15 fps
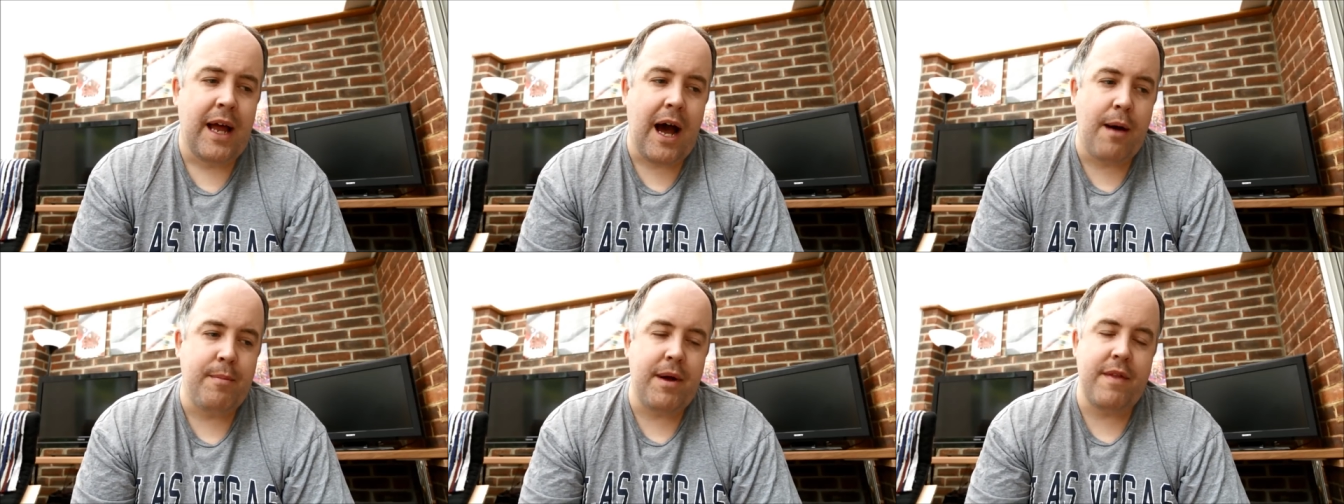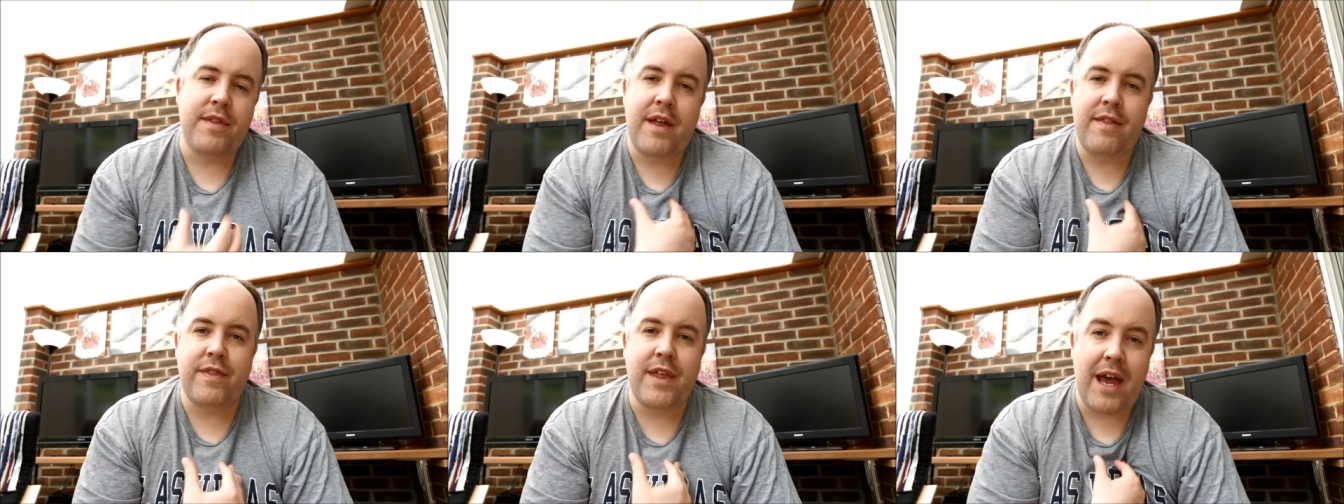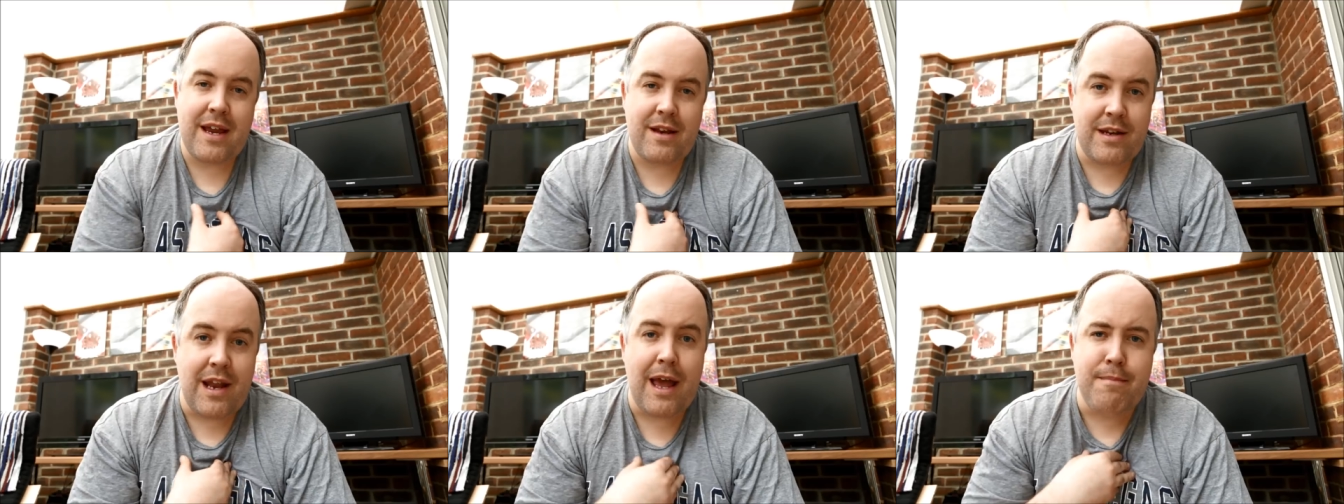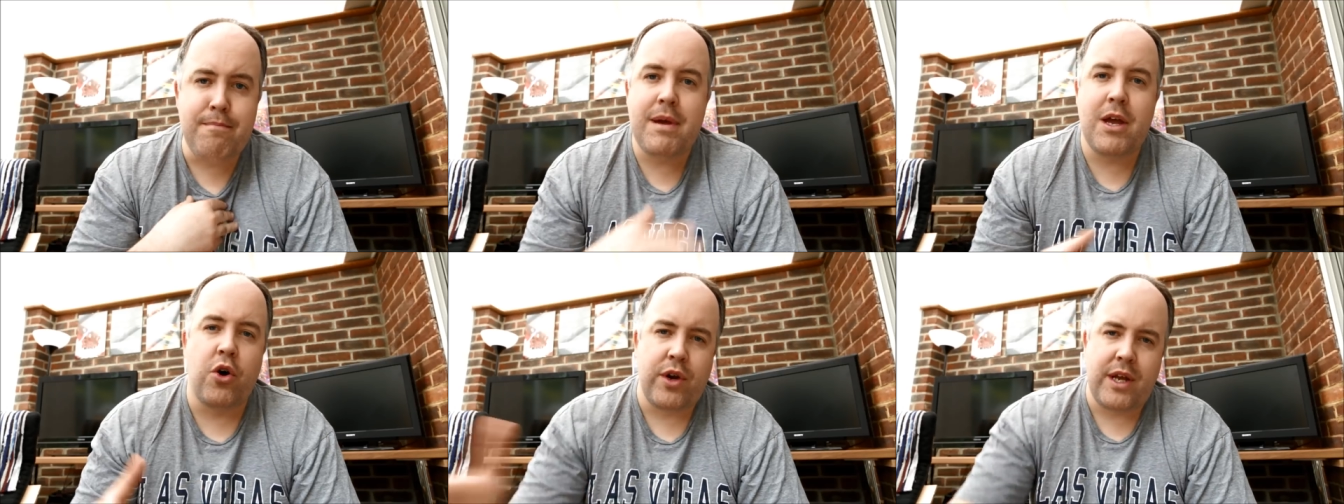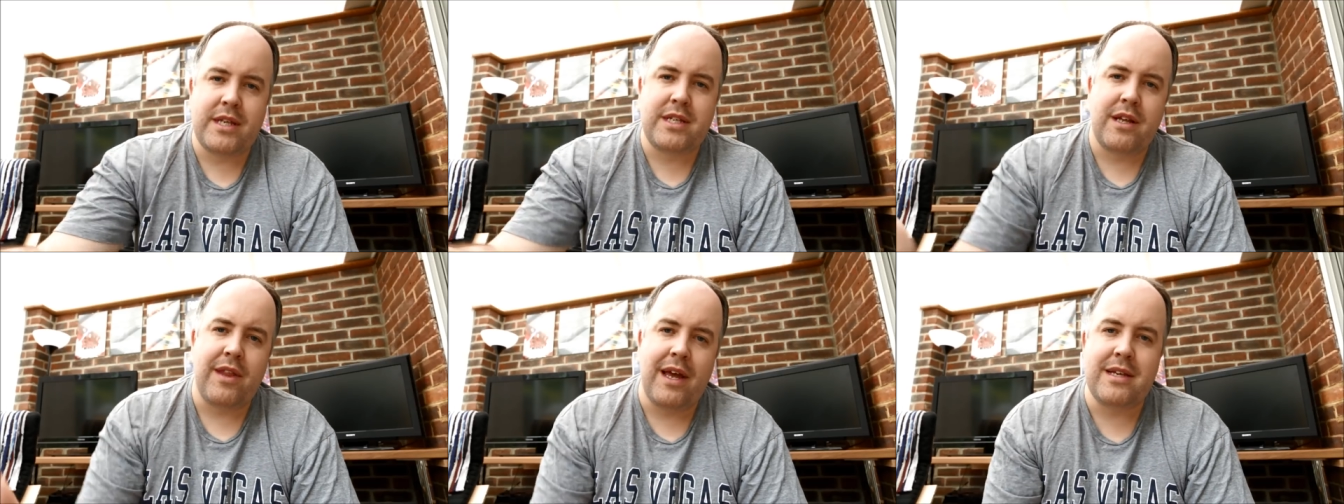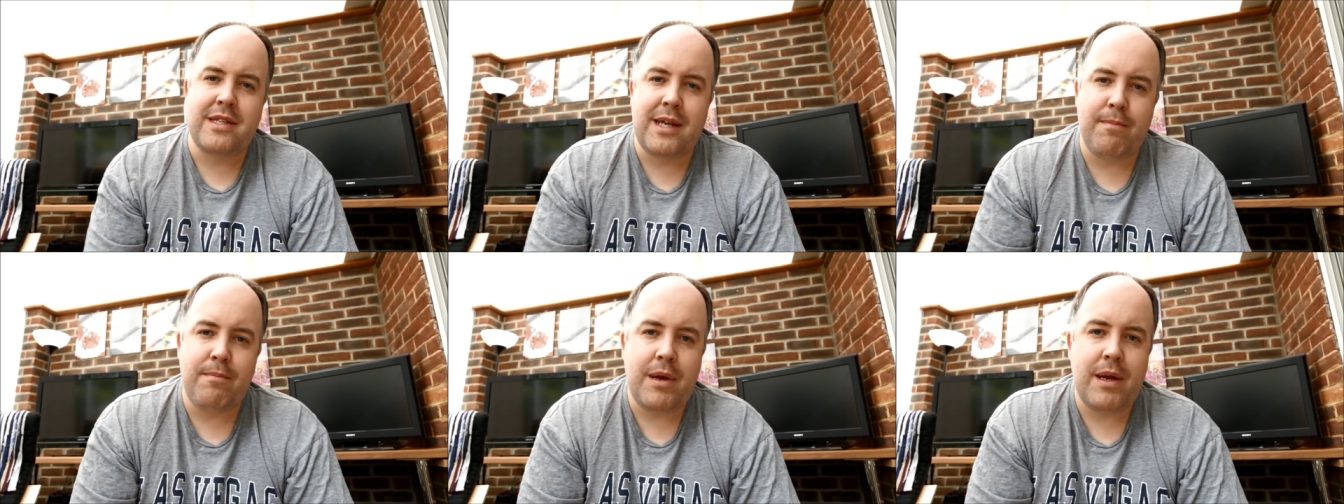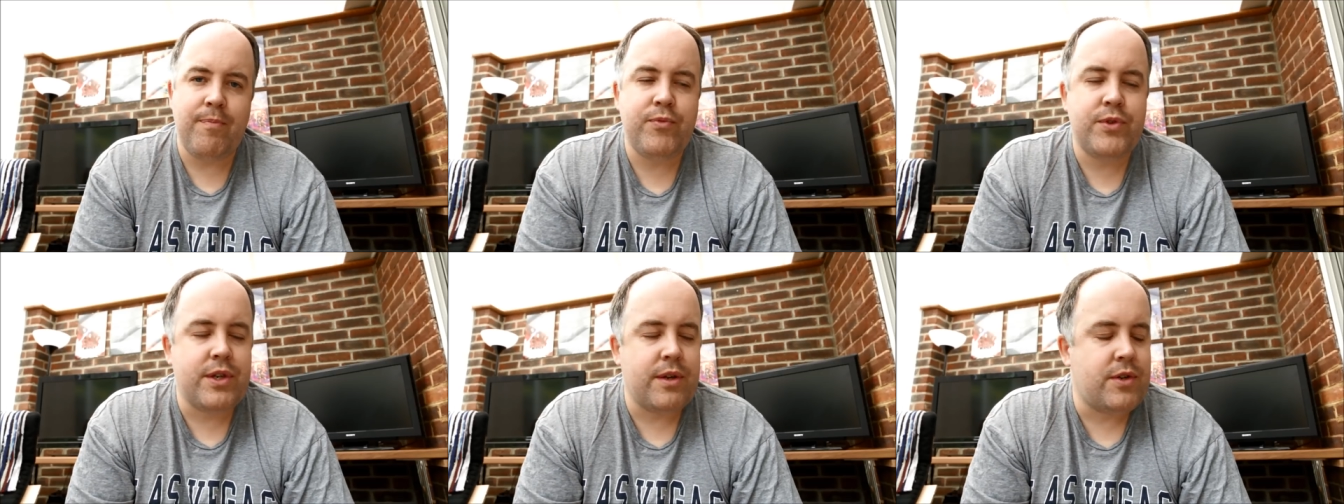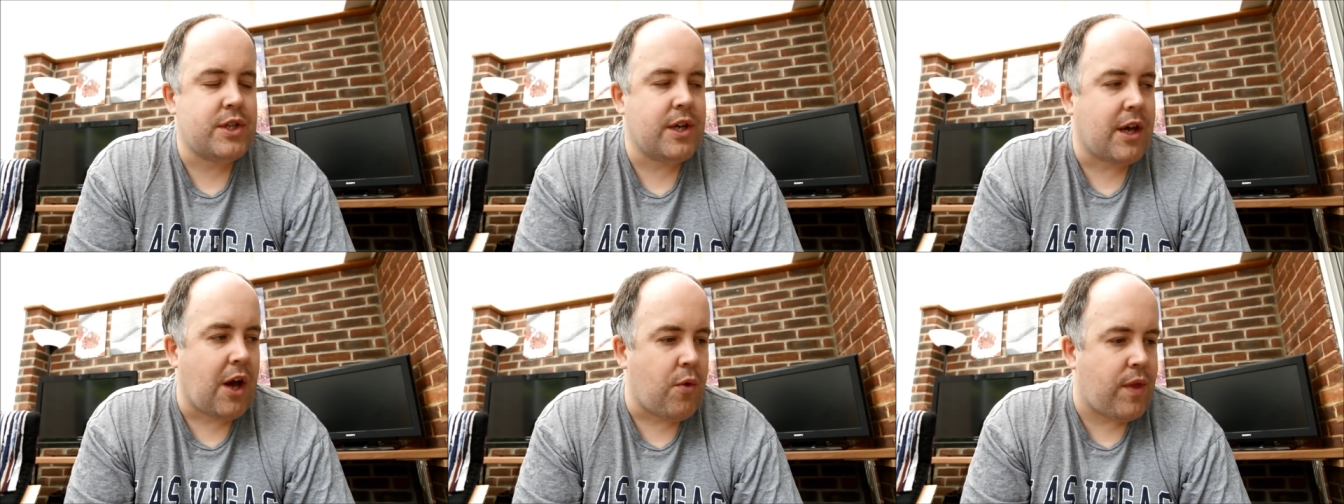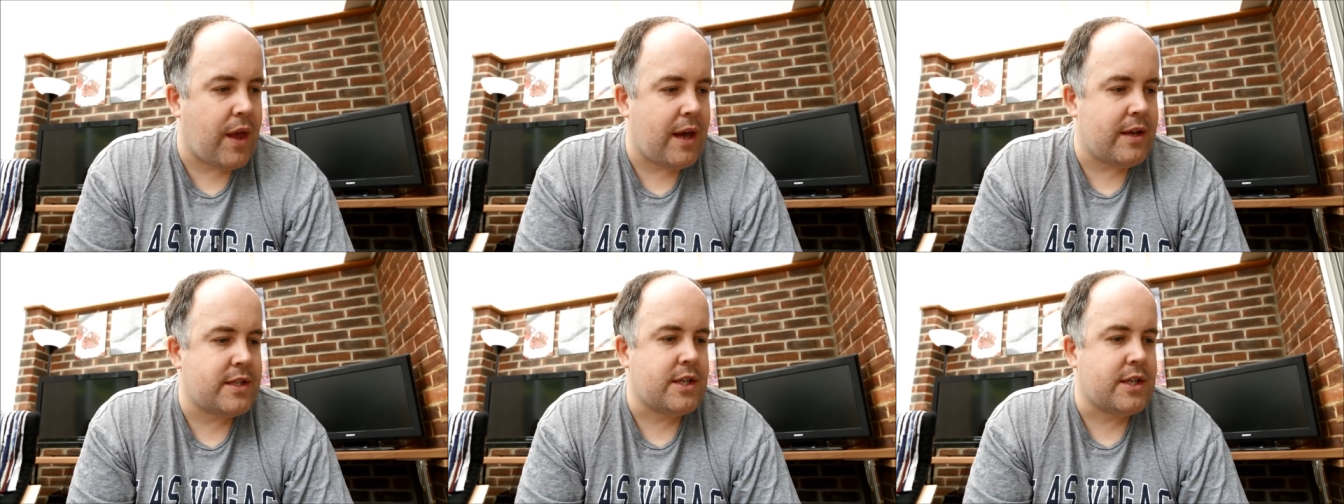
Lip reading: and then they name me on it and they send me to go there.